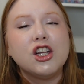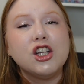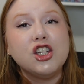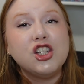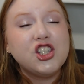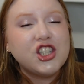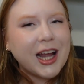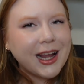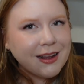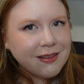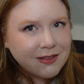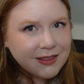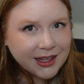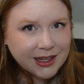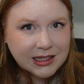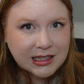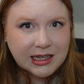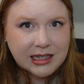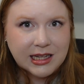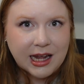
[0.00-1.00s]
Jane
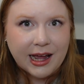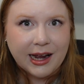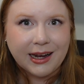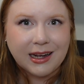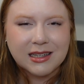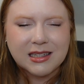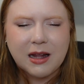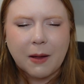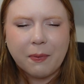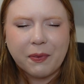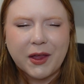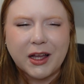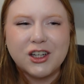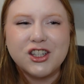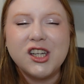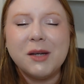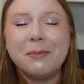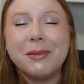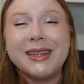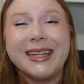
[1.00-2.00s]
thinks he's hiding something.
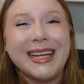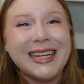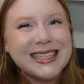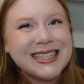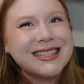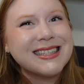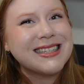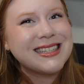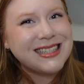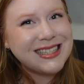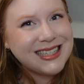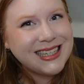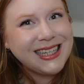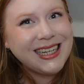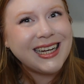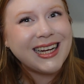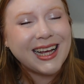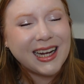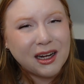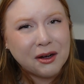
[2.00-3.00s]
She plants the
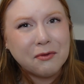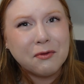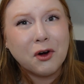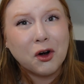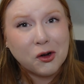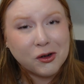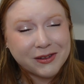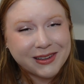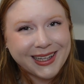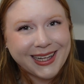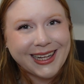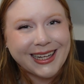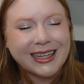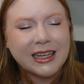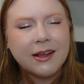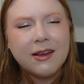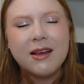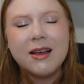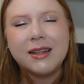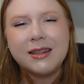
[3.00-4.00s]
seed inadvertently
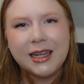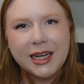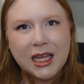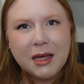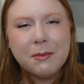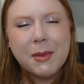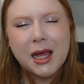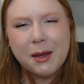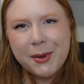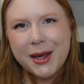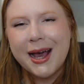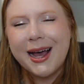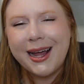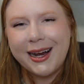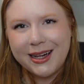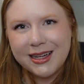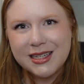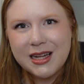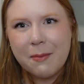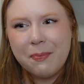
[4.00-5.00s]
that he may be
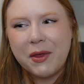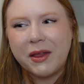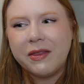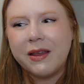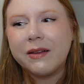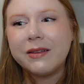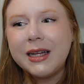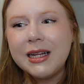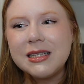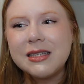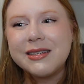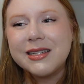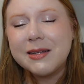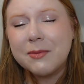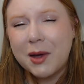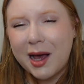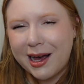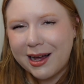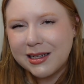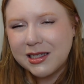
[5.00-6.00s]
hiding something that leads to
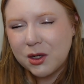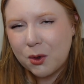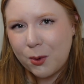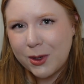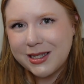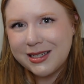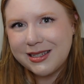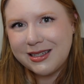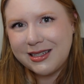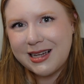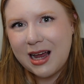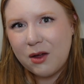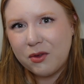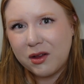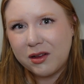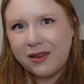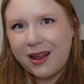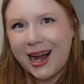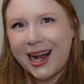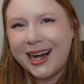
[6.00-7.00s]
some consequences down
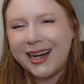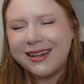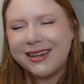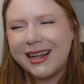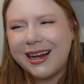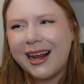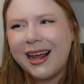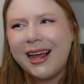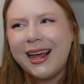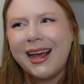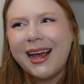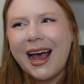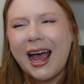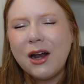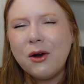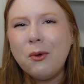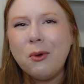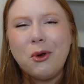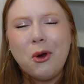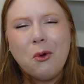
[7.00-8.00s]
the line that I
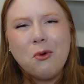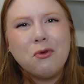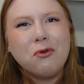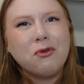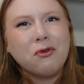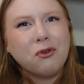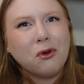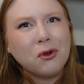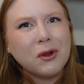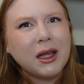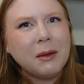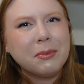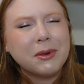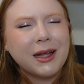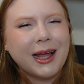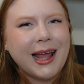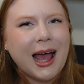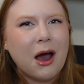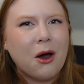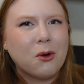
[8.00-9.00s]
don't know fully
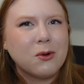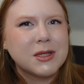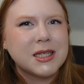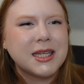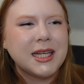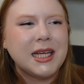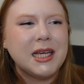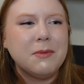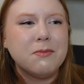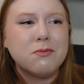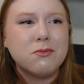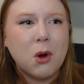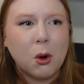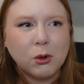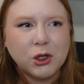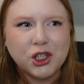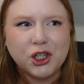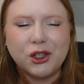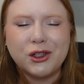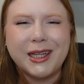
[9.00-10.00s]
play out
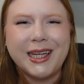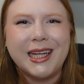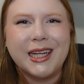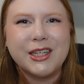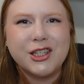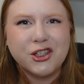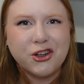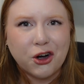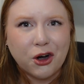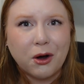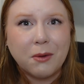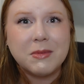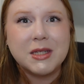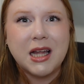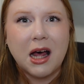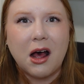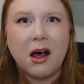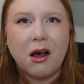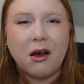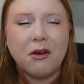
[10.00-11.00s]
emotionally in terms
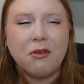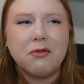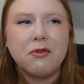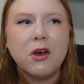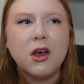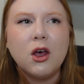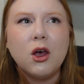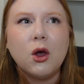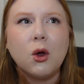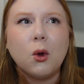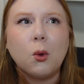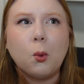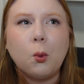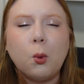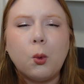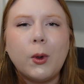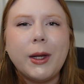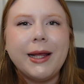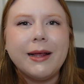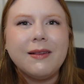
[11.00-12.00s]
of
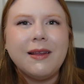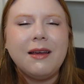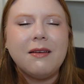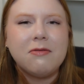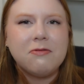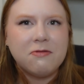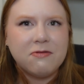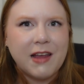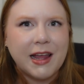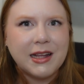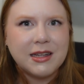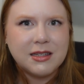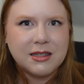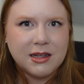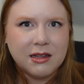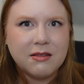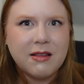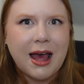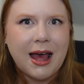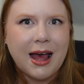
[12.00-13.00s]
really
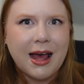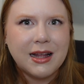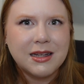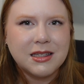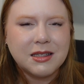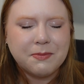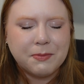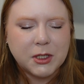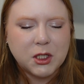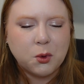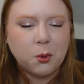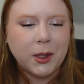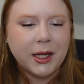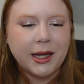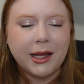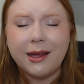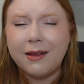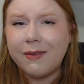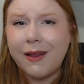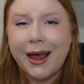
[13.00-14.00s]
facing that between
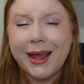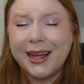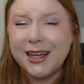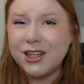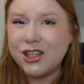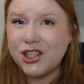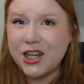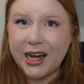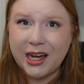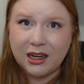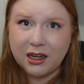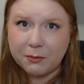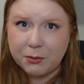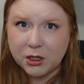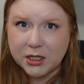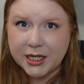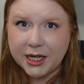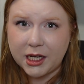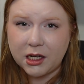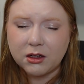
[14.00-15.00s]
Eli and Jane in
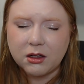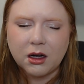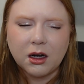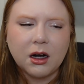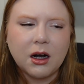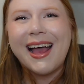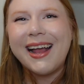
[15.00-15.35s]
particular.